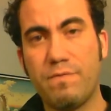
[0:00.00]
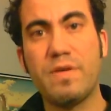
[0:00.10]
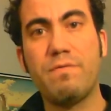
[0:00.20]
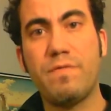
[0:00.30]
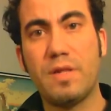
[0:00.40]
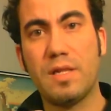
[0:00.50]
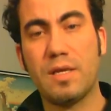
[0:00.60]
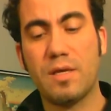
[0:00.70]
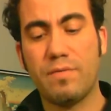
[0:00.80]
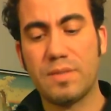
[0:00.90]

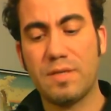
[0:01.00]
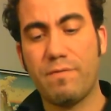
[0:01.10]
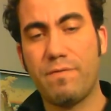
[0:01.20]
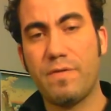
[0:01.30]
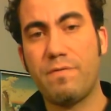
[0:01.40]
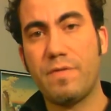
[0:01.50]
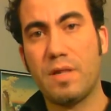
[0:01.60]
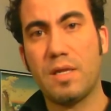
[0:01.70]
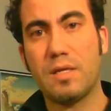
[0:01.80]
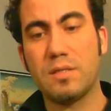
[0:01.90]
Vividly, en vez de
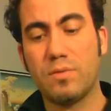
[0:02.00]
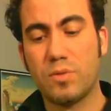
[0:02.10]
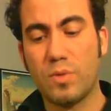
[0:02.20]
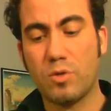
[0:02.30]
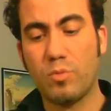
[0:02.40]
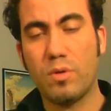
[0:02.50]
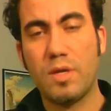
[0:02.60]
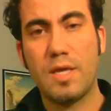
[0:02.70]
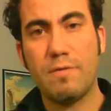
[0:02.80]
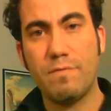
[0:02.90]
vividly, se suena como
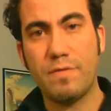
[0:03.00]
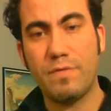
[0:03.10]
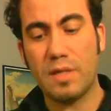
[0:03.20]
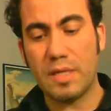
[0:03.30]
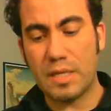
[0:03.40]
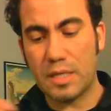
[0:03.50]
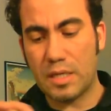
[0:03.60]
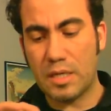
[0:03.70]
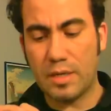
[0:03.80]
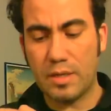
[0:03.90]
vividly.
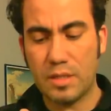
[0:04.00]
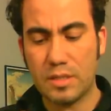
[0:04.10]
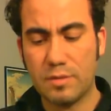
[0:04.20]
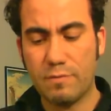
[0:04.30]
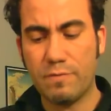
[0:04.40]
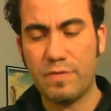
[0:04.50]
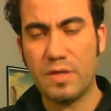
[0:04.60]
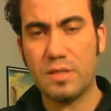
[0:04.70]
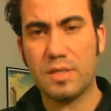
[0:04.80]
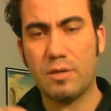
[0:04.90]
This
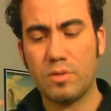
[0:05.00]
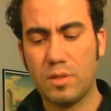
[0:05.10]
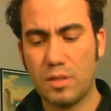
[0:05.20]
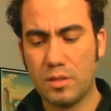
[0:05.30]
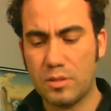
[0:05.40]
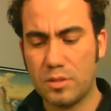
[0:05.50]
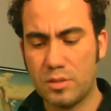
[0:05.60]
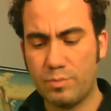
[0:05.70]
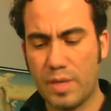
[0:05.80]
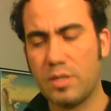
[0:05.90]
V sound in
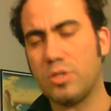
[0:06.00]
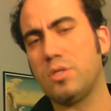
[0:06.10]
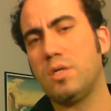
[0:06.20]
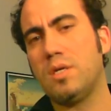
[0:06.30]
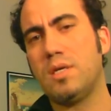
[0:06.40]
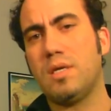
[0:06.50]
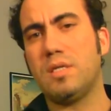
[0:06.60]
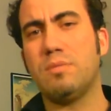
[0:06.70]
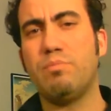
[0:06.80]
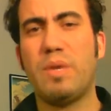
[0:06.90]
Spanish
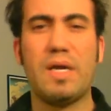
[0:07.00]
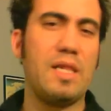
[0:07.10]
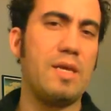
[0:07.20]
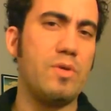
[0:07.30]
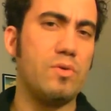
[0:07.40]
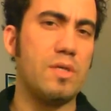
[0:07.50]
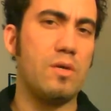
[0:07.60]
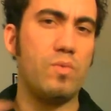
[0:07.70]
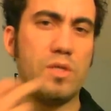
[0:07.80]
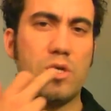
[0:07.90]
is a bilabial
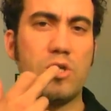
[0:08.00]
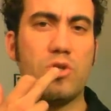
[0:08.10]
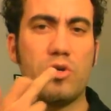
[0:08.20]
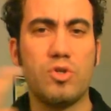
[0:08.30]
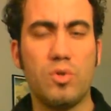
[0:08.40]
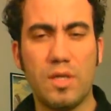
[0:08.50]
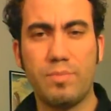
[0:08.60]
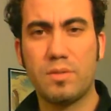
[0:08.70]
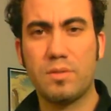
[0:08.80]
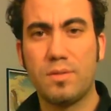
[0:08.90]
sound. We touch our two
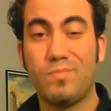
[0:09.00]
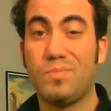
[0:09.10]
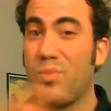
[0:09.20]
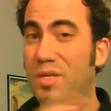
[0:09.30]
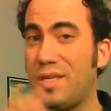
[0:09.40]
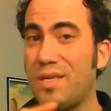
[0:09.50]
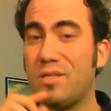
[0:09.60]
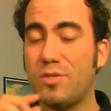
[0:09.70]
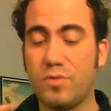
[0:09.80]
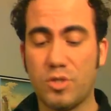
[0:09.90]
lips, but in
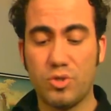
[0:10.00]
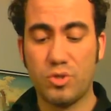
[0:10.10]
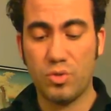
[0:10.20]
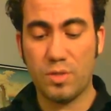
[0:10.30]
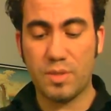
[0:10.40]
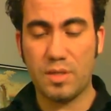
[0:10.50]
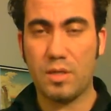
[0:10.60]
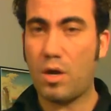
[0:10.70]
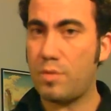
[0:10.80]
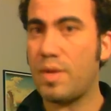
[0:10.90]
English you touch your two lips and
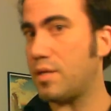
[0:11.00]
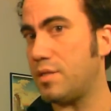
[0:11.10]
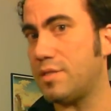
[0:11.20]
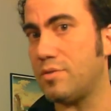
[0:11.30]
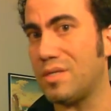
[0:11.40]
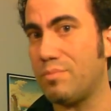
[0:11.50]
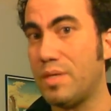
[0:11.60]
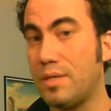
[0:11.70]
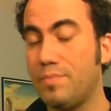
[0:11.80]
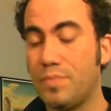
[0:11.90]
it automatically sounds like a
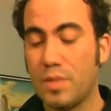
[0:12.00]
B.